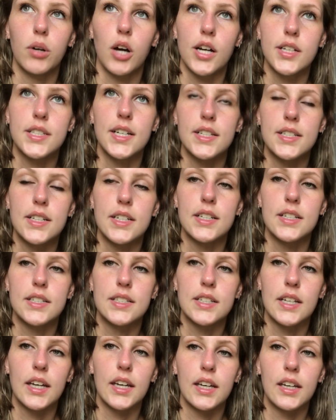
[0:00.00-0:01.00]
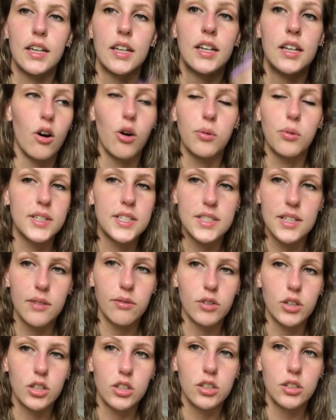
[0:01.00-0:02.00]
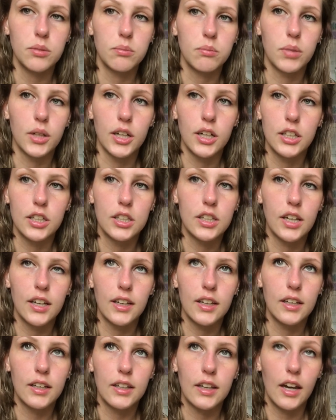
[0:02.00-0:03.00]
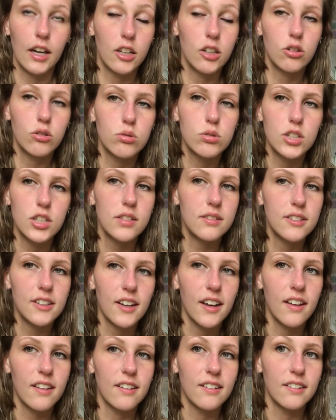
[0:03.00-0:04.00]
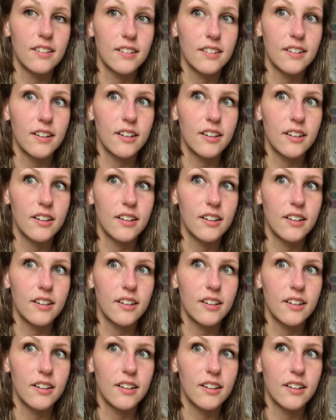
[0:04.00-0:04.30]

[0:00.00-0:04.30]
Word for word: process is like always difficult but like get your shit together you